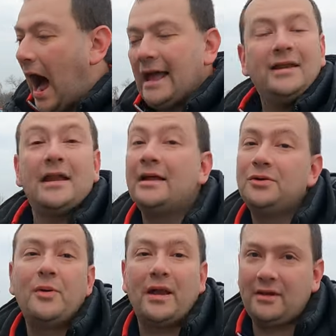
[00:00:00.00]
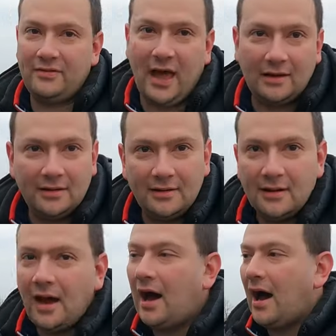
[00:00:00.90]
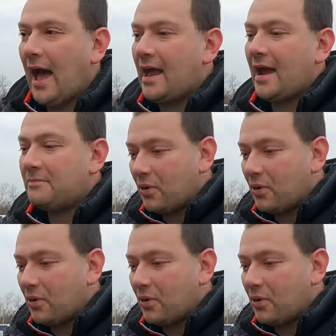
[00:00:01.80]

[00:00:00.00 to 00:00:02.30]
I did not do any of that. Had I